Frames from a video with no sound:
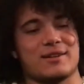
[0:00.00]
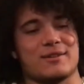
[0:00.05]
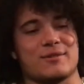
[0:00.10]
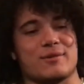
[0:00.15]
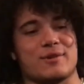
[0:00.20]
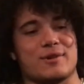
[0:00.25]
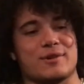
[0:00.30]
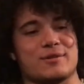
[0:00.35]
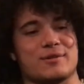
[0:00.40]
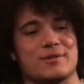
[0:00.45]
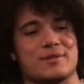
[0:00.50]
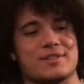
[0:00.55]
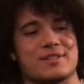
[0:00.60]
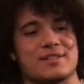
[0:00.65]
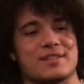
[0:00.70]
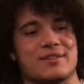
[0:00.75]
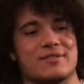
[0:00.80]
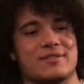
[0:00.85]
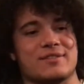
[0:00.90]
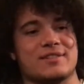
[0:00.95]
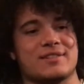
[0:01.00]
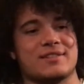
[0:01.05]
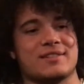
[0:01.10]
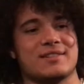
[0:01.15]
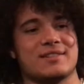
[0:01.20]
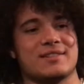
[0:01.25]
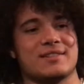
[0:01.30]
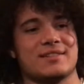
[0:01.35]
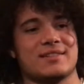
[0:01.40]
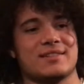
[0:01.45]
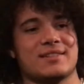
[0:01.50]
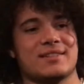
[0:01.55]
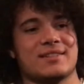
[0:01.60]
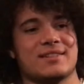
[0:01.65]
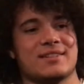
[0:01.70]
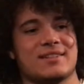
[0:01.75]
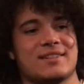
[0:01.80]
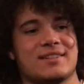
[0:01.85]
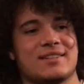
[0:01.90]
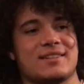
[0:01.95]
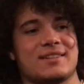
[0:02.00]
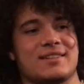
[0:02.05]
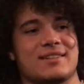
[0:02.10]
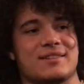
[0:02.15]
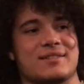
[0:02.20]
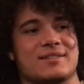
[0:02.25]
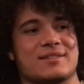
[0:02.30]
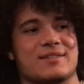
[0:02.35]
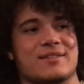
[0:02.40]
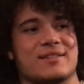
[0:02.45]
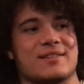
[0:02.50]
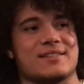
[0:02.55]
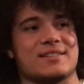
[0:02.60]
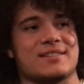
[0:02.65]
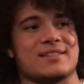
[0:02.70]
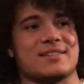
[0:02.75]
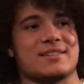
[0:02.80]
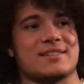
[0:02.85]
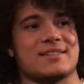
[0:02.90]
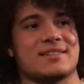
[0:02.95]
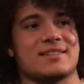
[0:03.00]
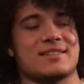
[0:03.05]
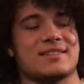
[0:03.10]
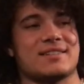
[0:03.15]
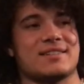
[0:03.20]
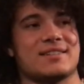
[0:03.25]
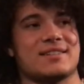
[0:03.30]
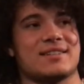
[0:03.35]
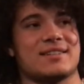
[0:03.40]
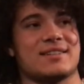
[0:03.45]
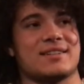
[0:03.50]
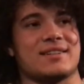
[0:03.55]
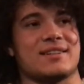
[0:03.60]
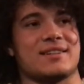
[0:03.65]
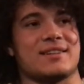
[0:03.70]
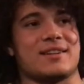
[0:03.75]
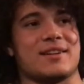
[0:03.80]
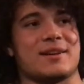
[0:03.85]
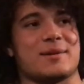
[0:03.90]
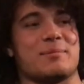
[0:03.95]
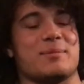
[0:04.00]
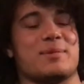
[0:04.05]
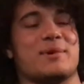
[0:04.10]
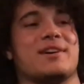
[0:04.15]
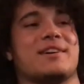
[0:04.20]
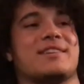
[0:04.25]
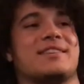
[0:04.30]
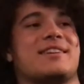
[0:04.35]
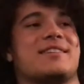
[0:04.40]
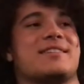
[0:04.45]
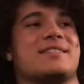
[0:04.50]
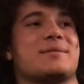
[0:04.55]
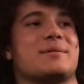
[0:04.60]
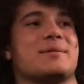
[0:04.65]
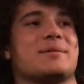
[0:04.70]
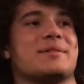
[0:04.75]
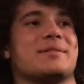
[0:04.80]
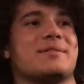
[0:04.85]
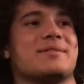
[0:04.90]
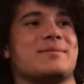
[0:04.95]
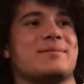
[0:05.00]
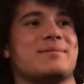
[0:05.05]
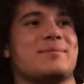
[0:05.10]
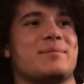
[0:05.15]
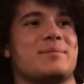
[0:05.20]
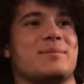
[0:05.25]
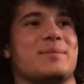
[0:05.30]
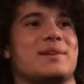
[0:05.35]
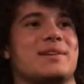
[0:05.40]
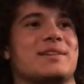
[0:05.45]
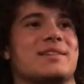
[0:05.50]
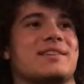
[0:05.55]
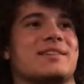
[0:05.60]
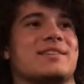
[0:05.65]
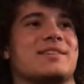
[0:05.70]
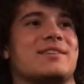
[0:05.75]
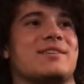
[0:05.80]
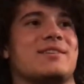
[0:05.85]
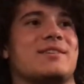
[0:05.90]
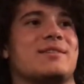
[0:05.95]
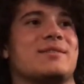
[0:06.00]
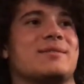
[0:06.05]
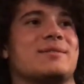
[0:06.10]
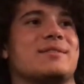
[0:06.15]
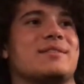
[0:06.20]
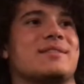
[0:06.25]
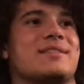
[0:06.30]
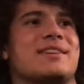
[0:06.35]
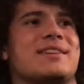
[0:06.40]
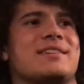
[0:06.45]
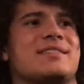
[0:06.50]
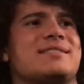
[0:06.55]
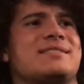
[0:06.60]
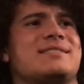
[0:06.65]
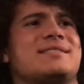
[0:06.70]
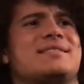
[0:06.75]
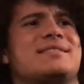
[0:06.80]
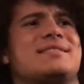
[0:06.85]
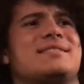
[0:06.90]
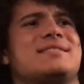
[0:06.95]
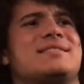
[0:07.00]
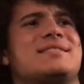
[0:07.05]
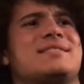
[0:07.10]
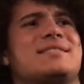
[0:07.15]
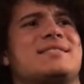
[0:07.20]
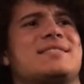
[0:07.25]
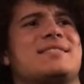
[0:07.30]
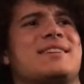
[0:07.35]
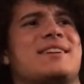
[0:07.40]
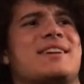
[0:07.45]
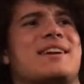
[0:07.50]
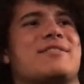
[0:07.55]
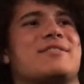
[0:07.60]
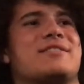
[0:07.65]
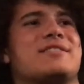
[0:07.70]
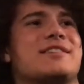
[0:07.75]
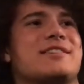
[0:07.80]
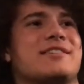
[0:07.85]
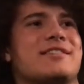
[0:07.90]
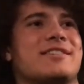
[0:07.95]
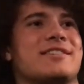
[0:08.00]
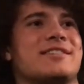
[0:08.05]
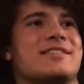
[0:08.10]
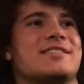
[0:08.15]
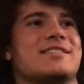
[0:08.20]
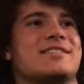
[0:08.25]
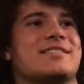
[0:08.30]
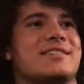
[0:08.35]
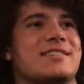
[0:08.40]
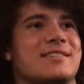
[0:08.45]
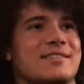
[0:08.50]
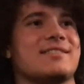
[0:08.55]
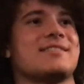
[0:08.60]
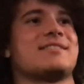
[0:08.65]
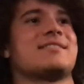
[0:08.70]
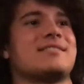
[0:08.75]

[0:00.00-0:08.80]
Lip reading: running through the seven. That was crazy. Get Bucked. That was, I remember being in, like, the hall, like, cafeteria, just, like,